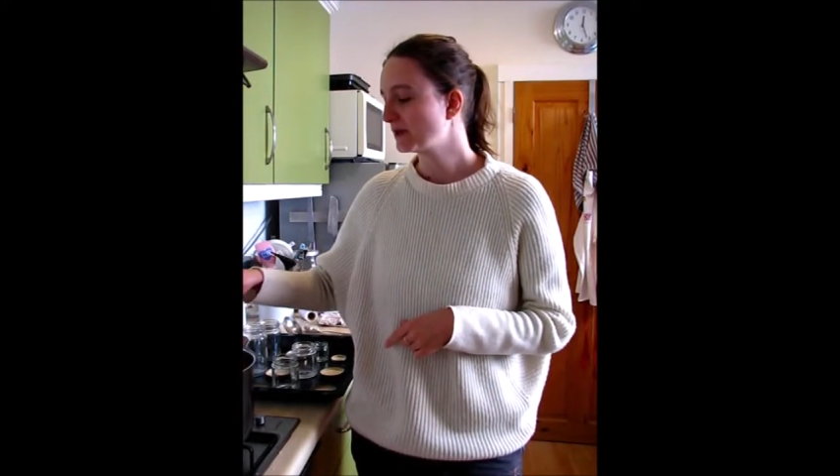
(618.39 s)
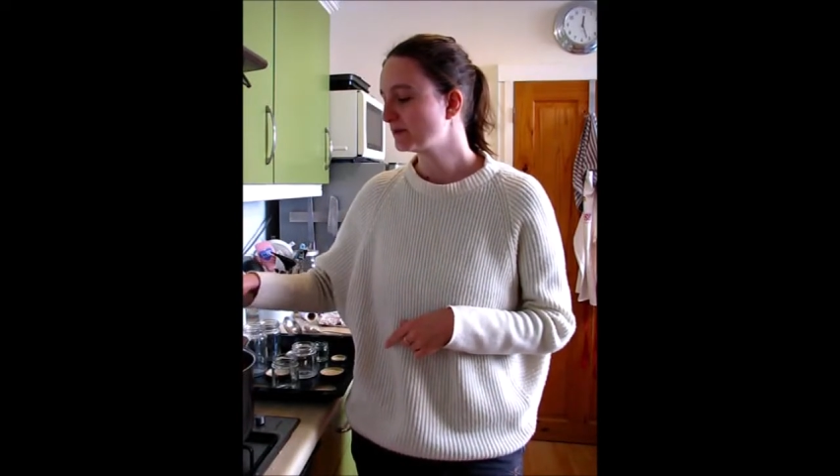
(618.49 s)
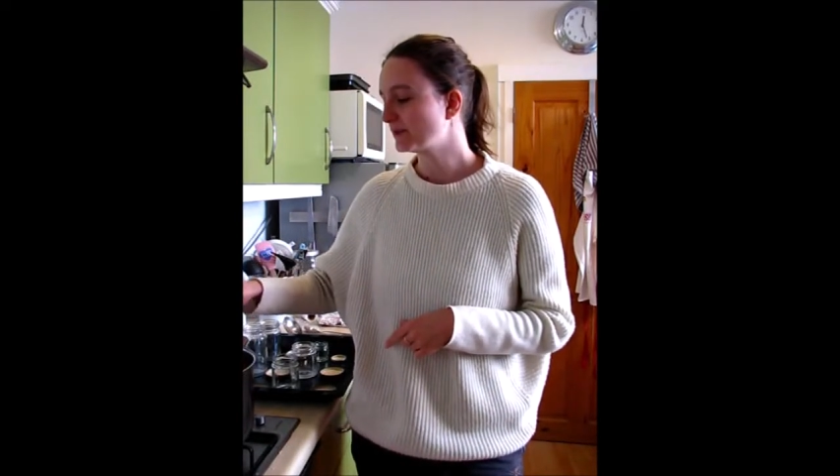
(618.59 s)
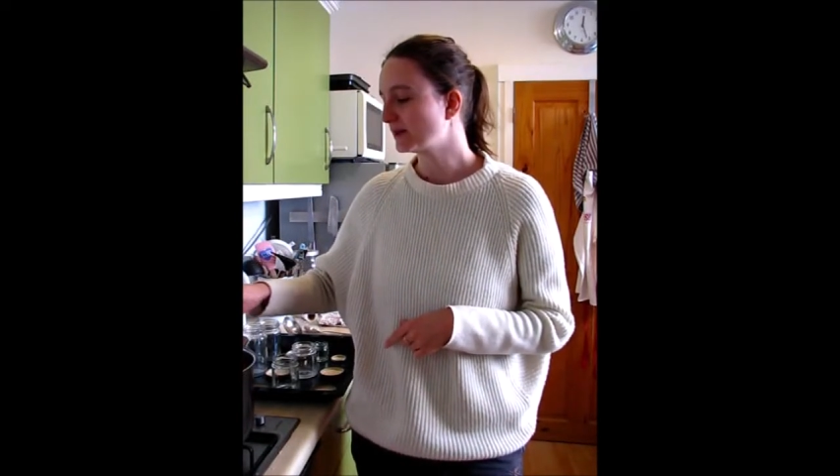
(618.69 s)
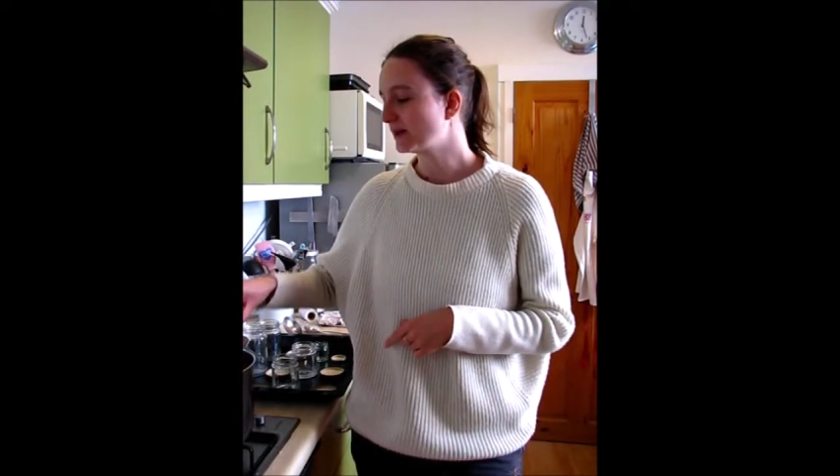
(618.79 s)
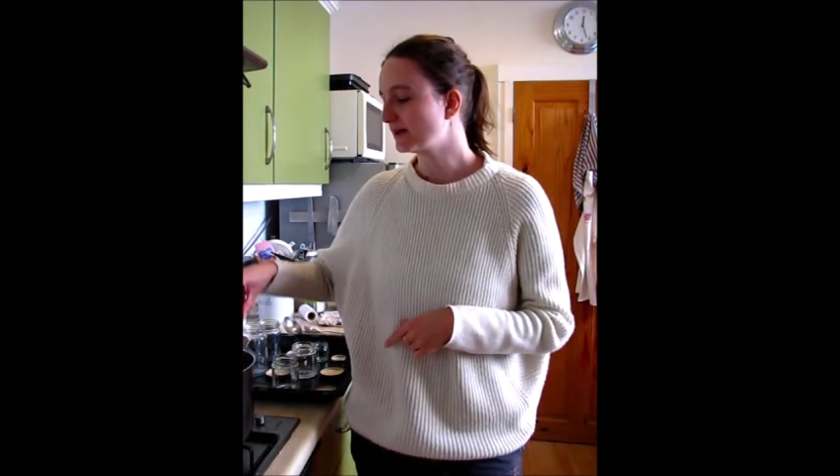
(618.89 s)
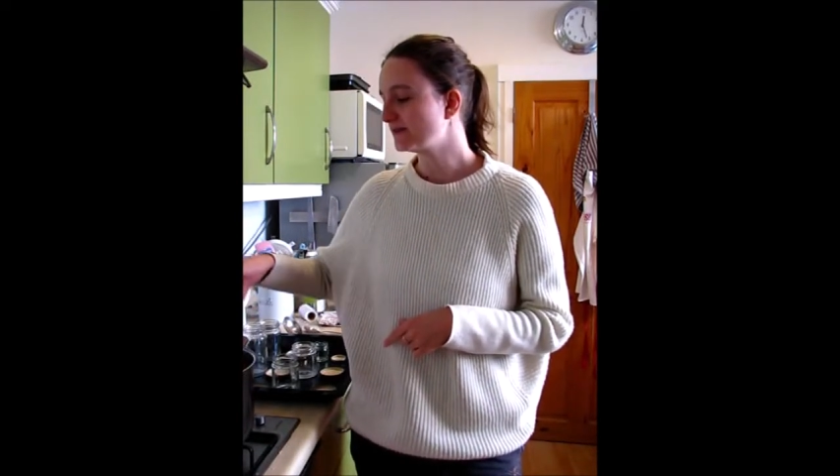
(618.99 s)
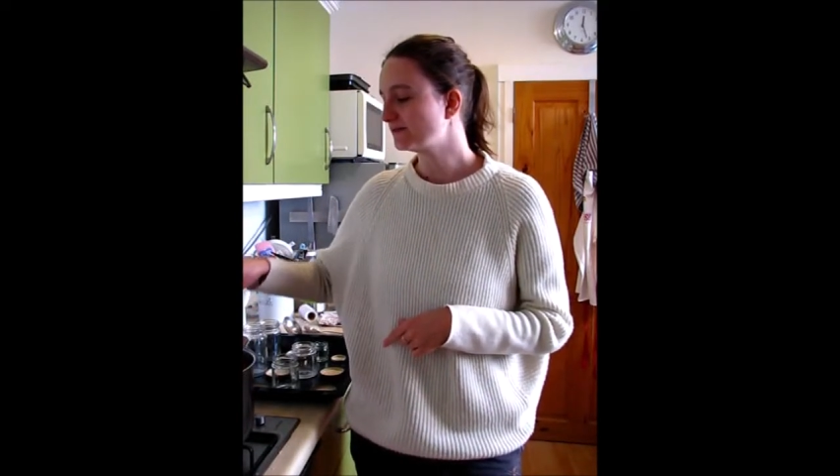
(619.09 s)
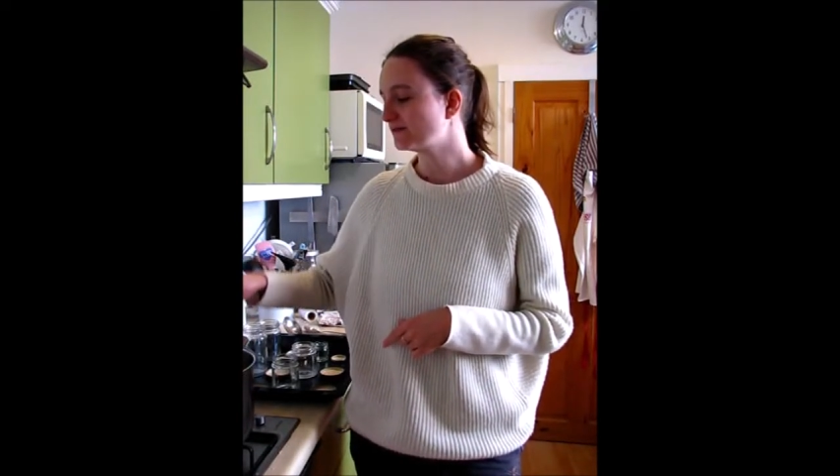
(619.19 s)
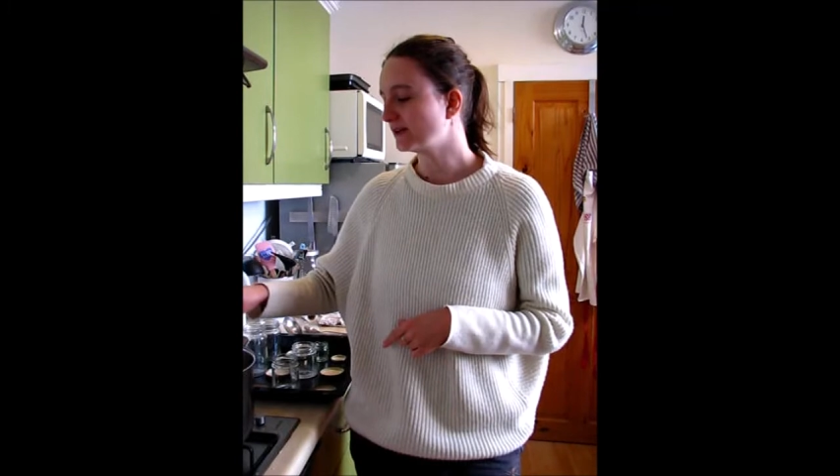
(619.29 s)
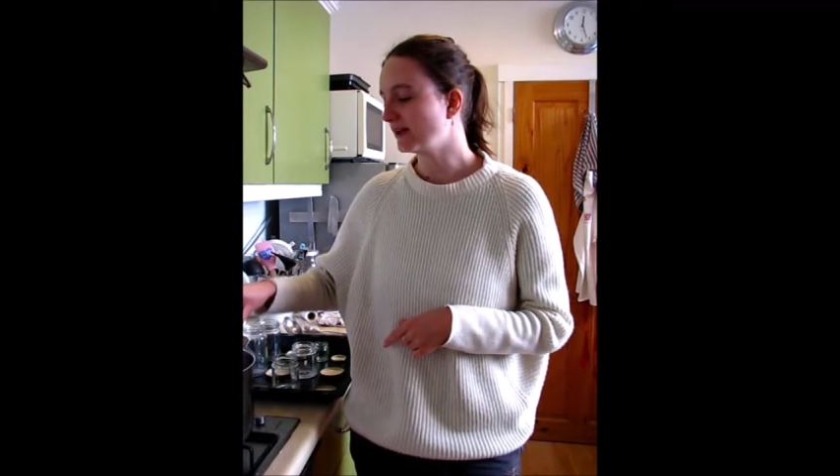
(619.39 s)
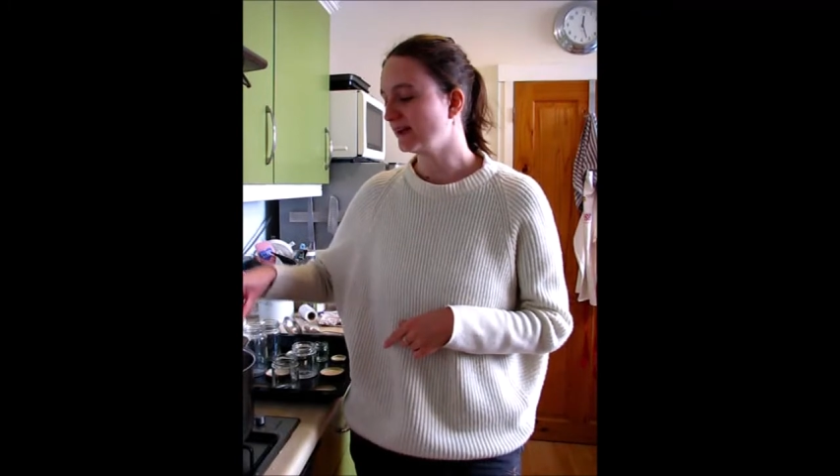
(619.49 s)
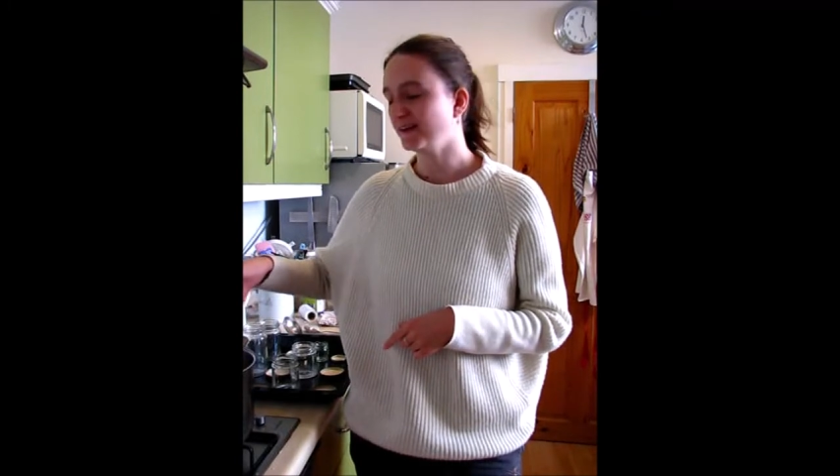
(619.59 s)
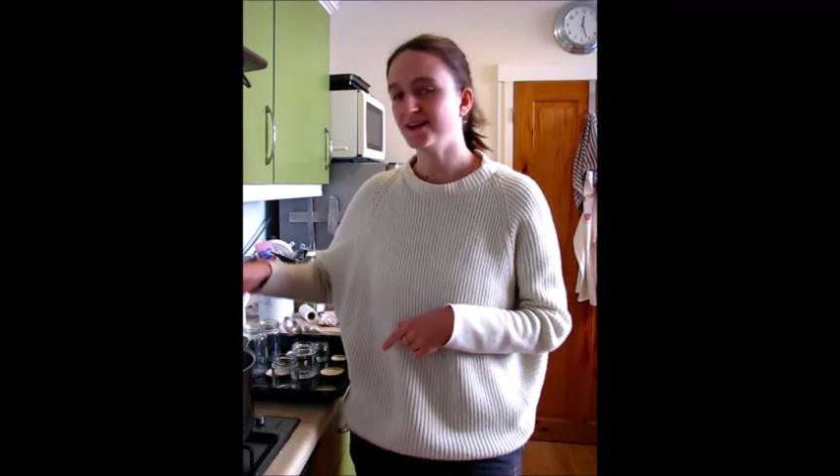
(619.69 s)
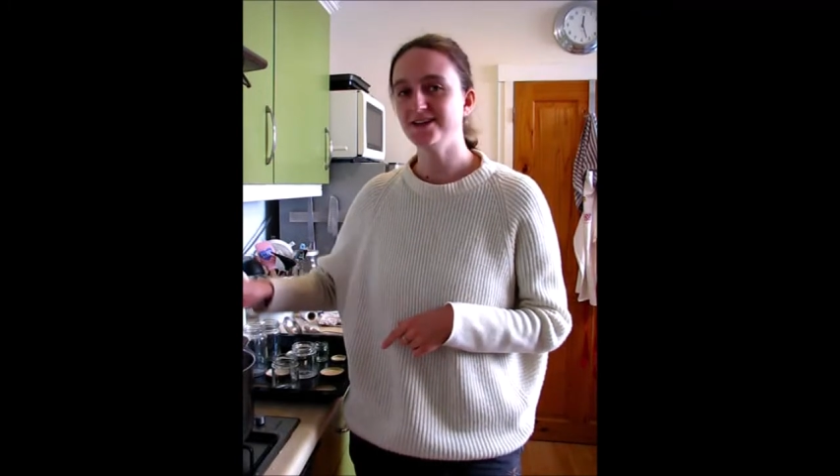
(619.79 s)
but I've
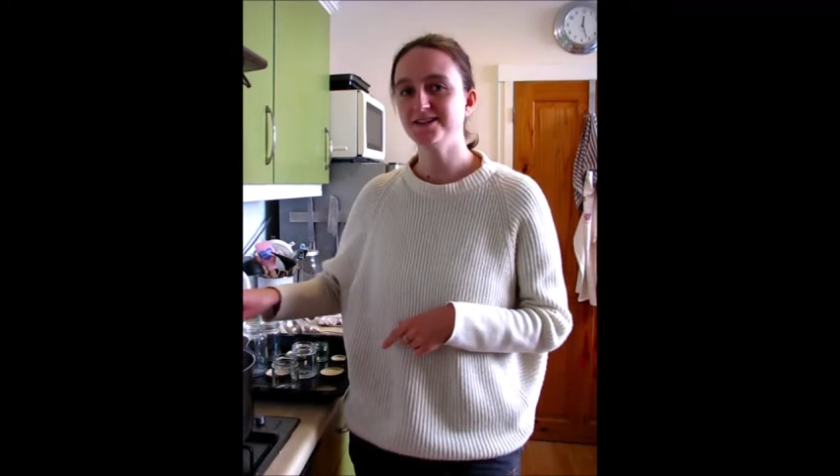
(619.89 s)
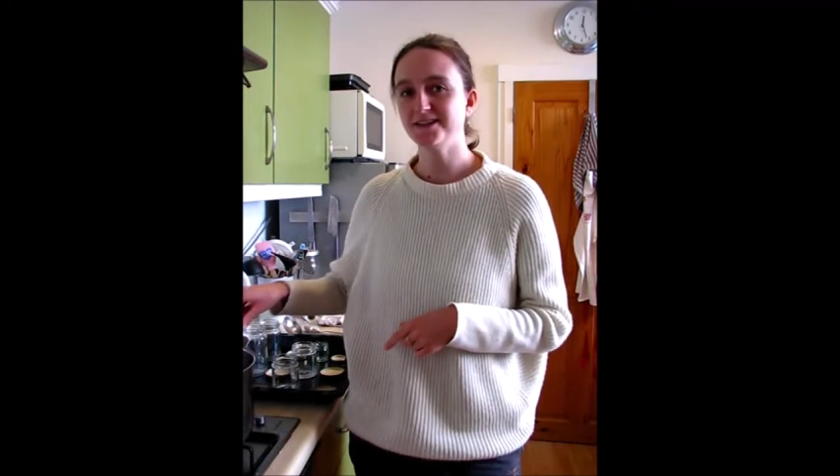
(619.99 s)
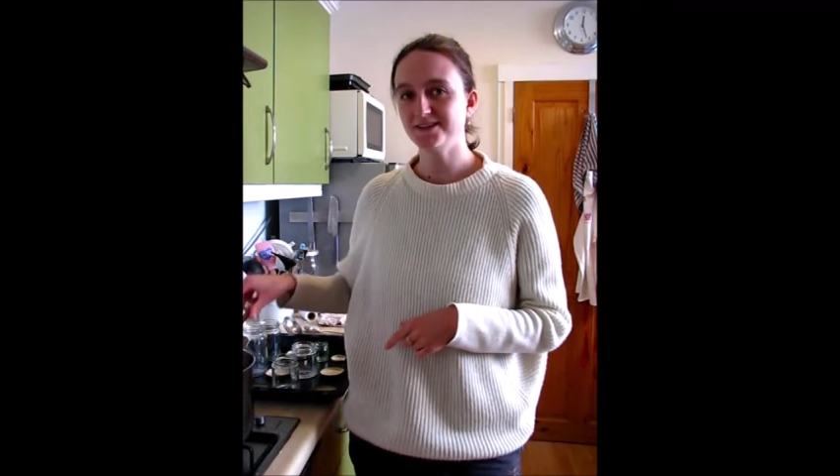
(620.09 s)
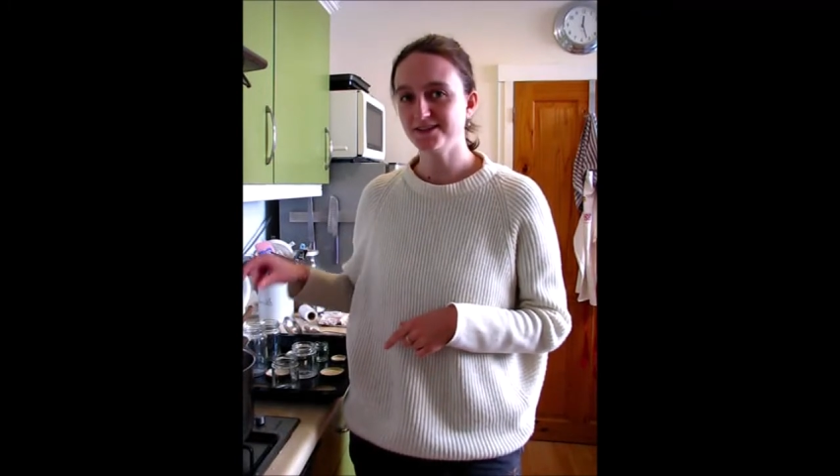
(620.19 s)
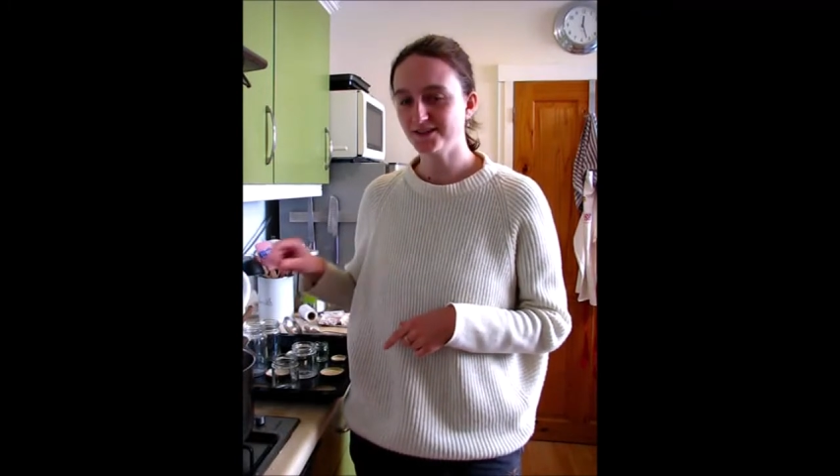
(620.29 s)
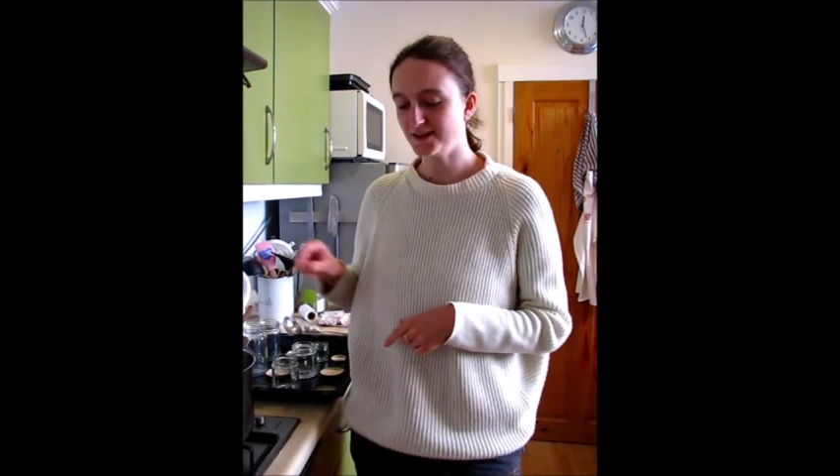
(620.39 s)
heated